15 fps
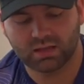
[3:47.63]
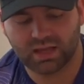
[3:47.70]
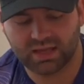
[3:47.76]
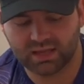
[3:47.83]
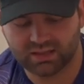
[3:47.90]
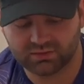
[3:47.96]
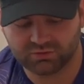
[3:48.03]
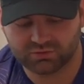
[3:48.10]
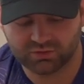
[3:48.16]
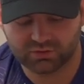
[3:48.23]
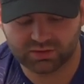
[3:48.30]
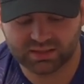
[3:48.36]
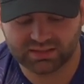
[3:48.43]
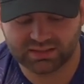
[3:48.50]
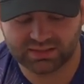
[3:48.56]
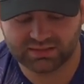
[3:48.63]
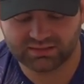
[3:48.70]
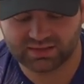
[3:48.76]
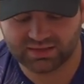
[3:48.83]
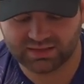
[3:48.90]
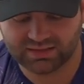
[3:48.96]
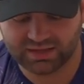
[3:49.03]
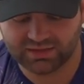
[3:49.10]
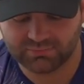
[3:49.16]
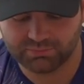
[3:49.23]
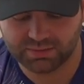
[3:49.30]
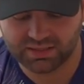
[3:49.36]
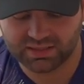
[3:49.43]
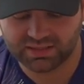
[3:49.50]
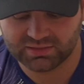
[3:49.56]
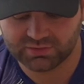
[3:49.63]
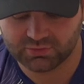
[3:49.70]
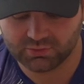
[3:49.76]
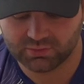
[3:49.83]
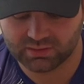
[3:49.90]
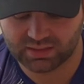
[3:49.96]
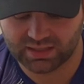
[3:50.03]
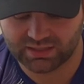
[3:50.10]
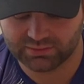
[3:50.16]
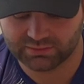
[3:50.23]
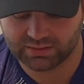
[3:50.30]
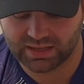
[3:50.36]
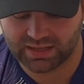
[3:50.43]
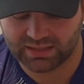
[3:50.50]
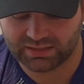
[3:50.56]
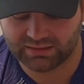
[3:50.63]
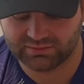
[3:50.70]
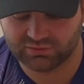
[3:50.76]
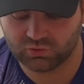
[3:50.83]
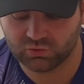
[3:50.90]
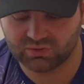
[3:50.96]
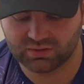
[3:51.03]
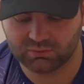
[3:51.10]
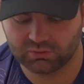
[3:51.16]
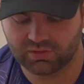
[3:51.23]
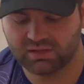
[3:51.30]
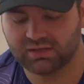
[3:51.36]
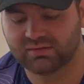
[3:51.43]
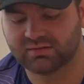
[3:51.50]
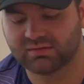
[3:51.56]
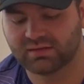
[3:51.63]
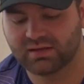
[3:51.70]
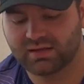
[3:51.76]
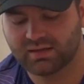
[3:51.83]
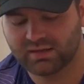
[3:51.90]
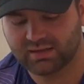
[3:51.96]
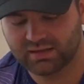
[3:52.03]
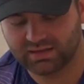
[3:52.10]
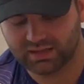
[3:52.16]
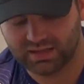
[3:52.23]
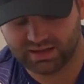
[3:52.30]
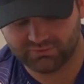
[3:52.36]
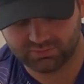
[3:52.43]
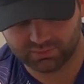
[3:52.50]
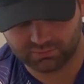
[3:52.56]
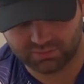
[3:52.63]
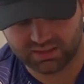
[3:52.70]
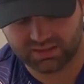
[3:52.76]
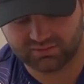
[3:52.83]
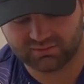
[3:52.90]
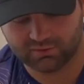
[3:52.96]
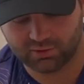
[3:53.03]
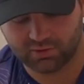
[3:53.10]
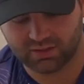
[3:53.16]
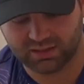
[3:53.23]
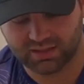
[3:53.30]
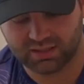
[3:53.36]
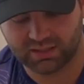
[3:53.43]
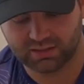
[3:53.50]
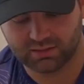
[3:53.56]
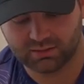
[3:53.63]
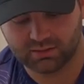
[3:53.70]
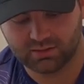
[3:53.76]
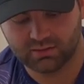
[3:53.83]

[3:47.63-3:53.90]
And so like, it's got a nice bead into it. I got it as soon as they released and I have some nicks already in it.